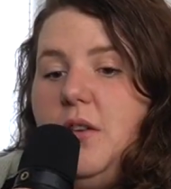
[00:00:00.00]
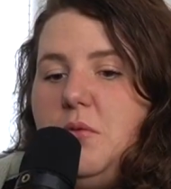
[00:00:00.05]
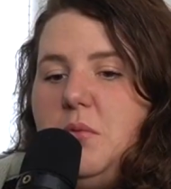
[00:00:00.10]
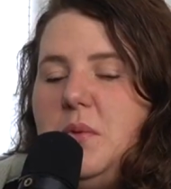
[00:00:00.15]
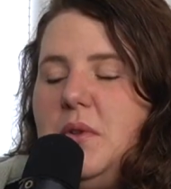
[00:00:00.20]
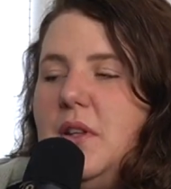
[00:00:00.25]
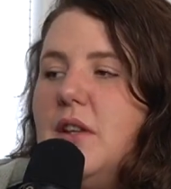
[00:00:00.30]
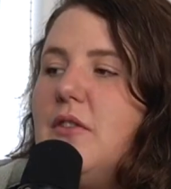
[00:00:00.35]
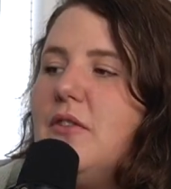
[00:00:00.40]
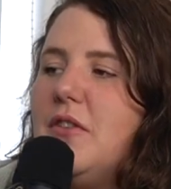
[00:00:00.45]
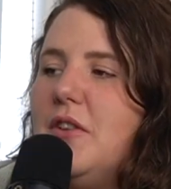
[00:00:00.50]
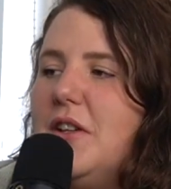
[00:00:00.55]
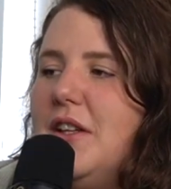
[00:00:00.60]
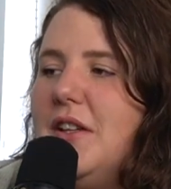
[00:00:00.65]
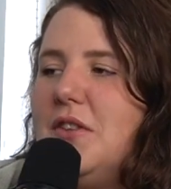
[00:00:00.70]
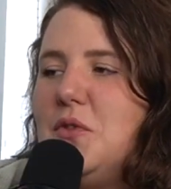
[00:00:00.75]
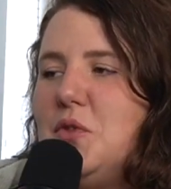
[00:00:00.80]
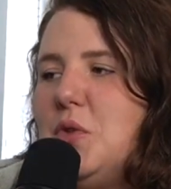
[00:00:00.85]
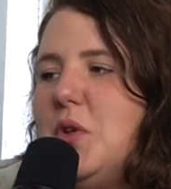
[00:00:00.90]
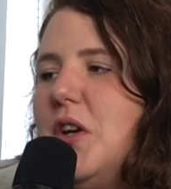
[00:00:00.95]
It would be like funny.
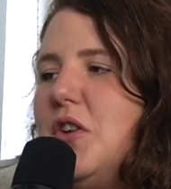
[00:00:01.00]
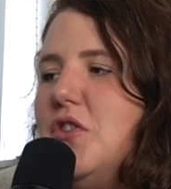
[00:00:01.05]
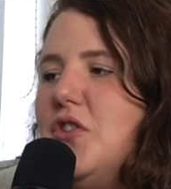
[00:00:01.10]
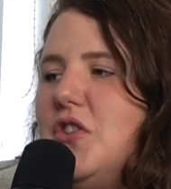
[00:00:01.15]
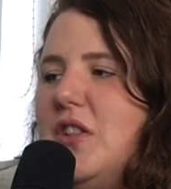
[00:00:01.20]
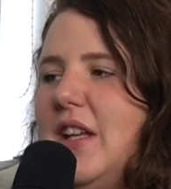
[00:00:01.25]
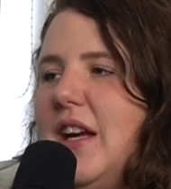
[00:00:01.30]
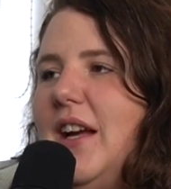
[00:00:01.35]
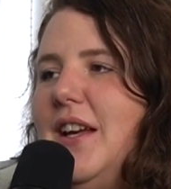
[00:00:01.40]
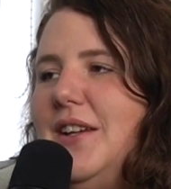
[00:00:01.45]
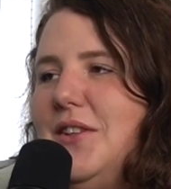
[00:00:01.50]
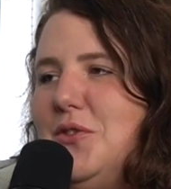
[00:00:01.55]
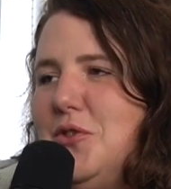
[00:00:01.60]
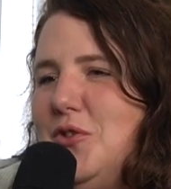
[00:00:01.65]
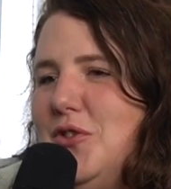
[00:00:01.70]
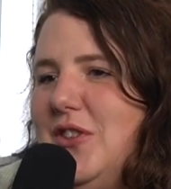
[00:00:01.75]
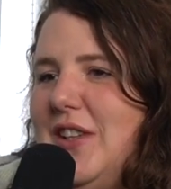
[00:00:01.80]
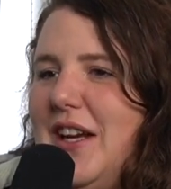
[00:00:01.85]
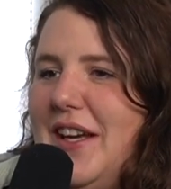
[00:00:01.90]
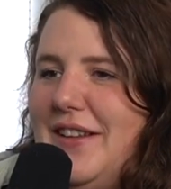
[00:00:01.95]
How she died? Oh,
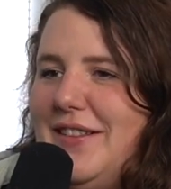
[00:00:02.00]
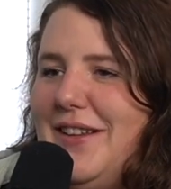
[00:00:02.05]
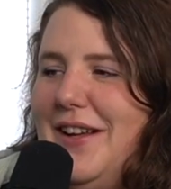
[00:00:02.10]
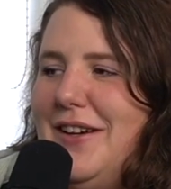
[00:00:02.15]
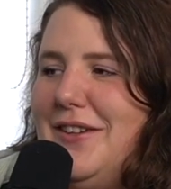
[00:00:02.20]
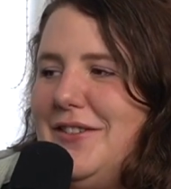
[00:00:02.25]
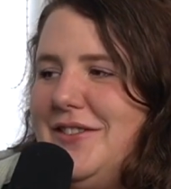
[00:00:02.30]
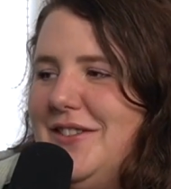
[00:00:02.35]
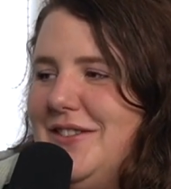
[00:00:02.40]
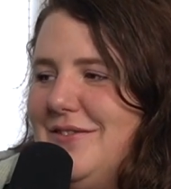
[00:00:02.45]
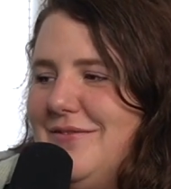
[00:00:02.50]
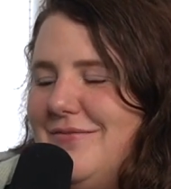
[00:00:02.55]
she died laughing.